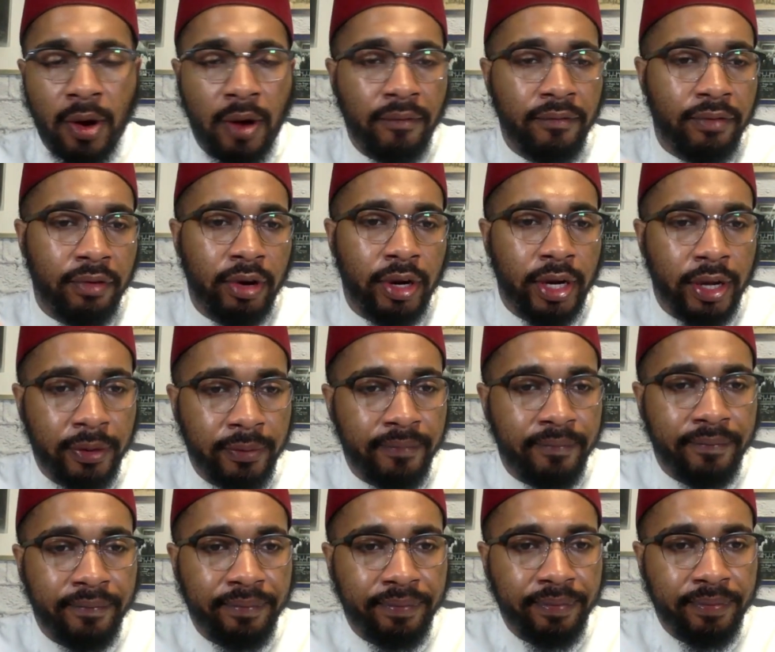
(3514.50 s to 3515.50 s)
free.
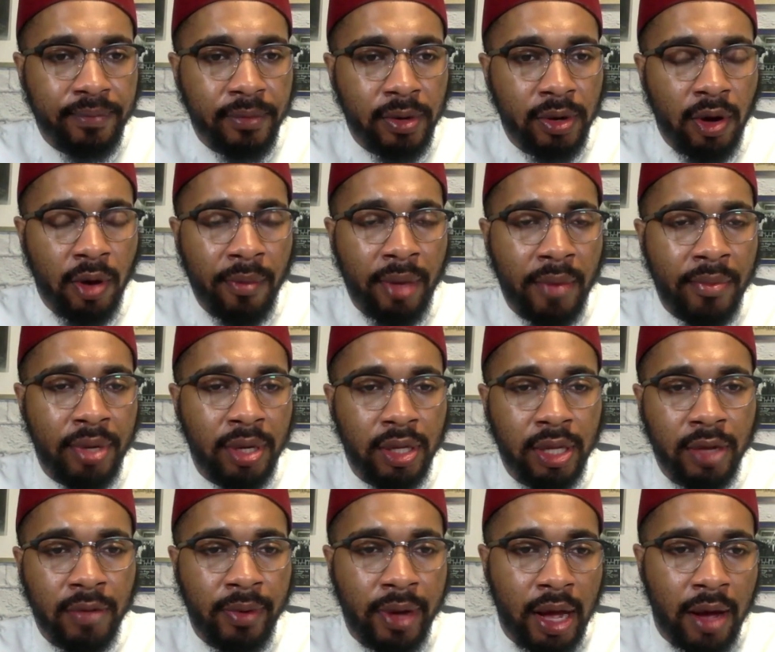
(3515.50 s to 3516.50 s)
I'm able to
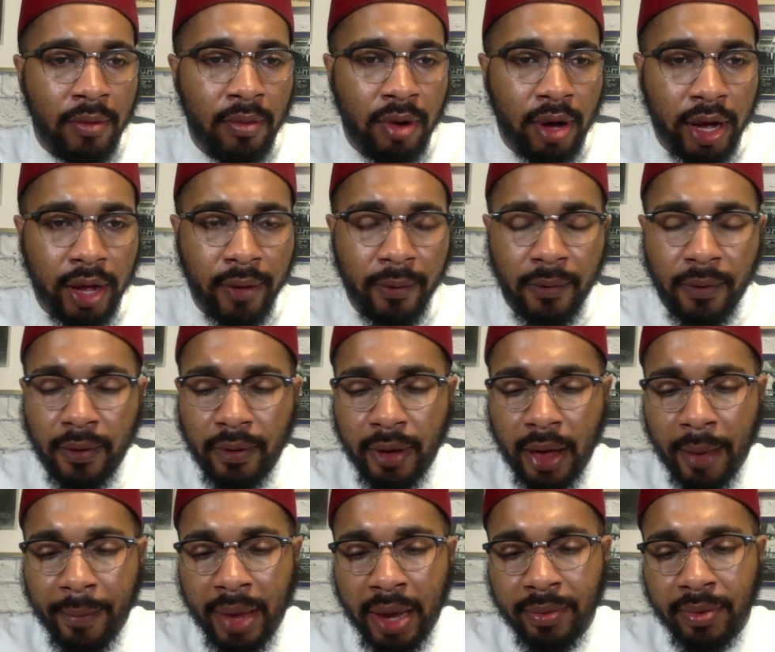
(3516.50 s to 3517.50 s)
live where I want.
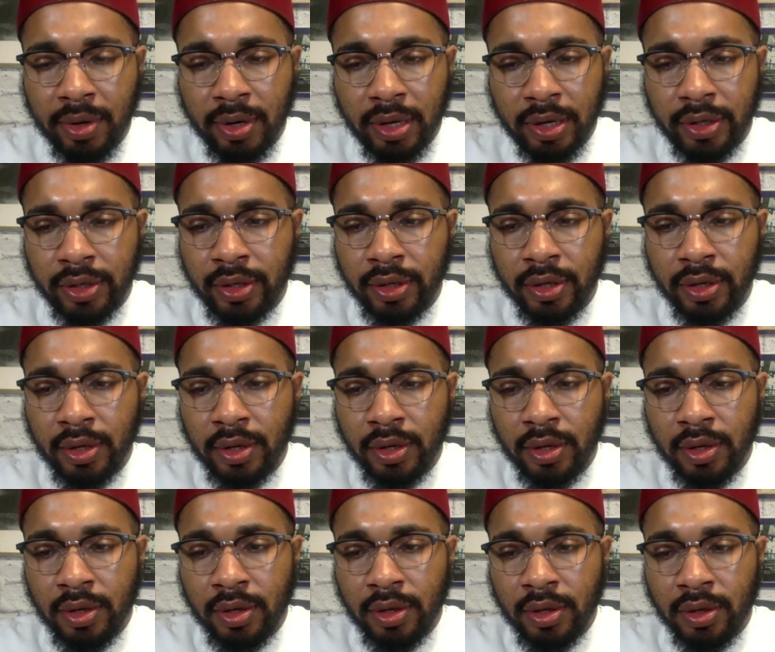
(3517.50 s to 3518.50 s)
I'm able to
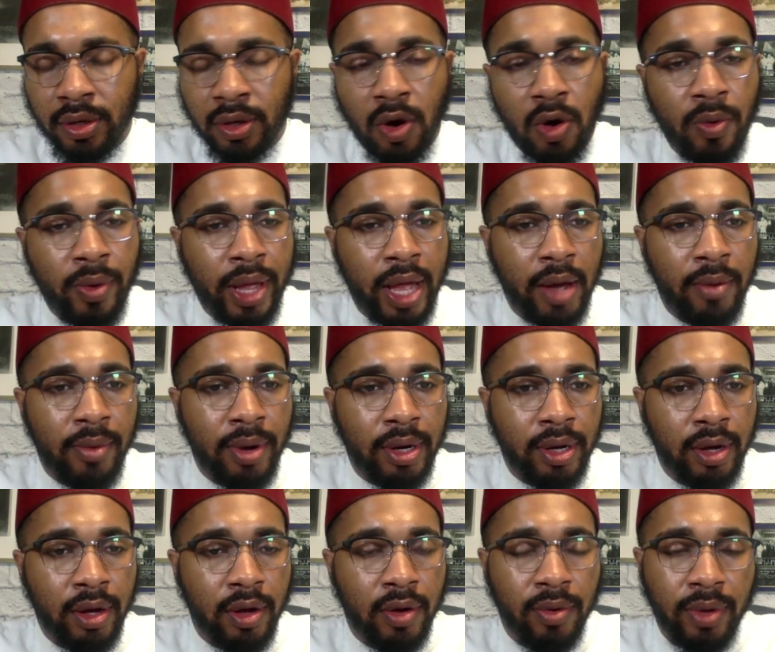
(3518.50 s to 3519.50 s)
go where I want
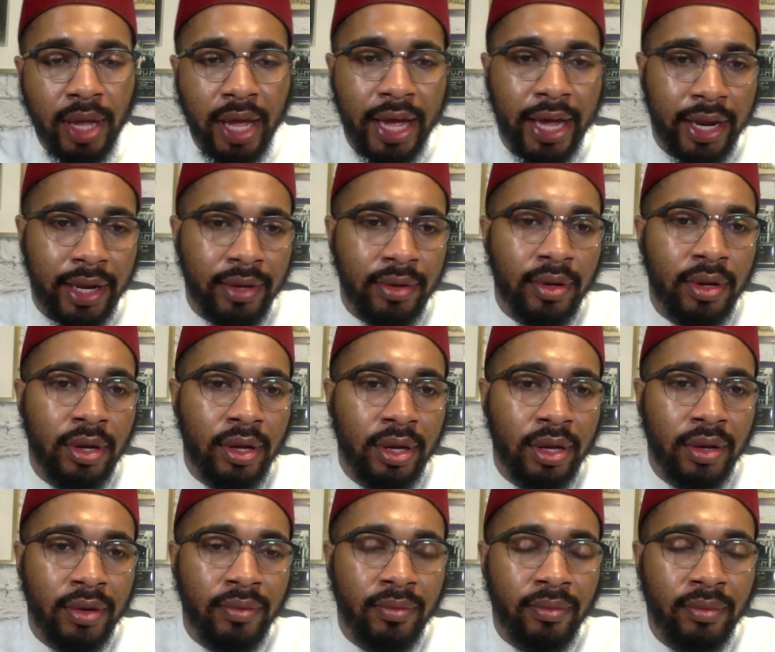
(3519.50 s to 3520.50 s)
to go. Yeah,
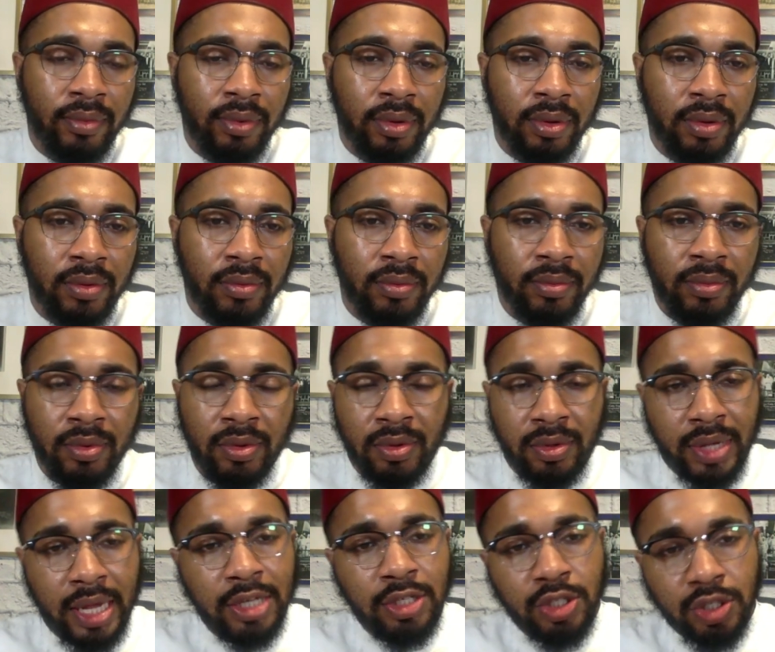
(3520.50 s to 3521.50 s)

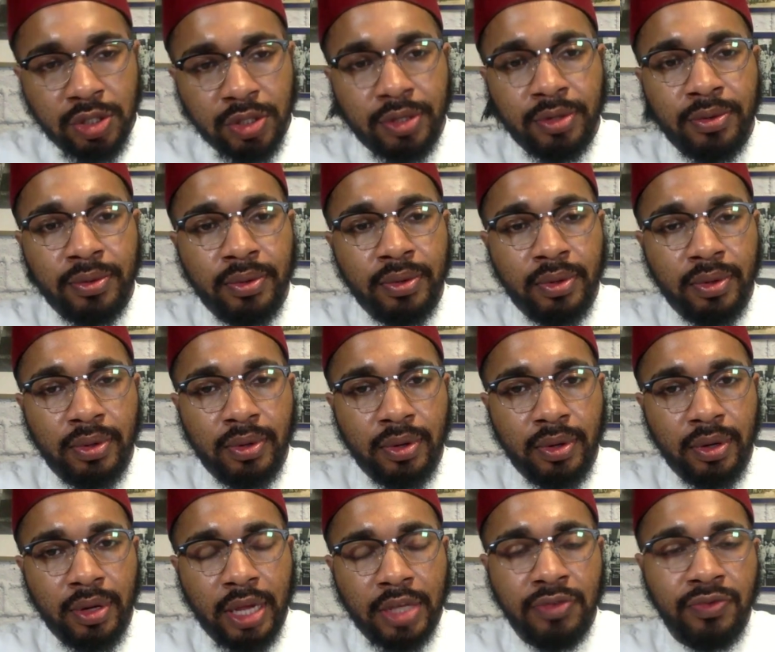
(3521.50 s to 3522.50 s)
that's true.
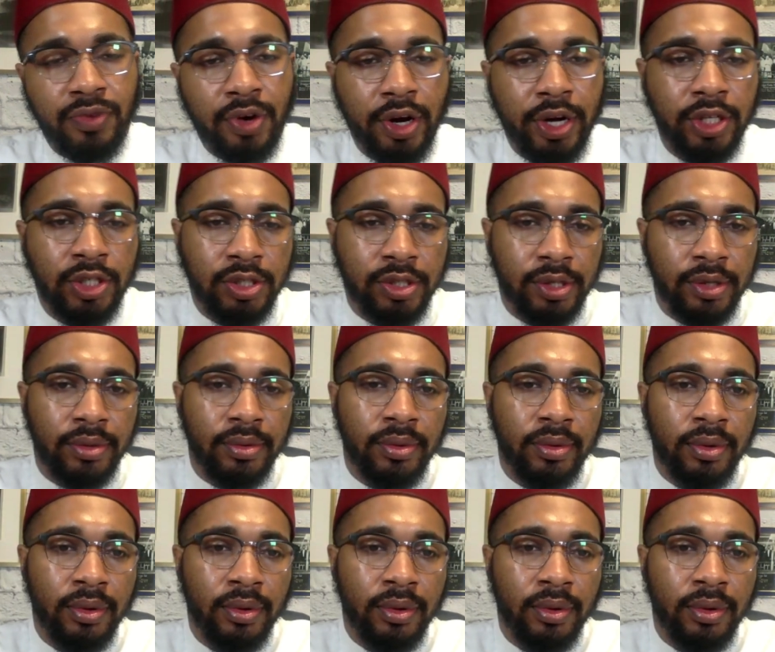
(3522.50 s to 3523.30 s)
That's very true.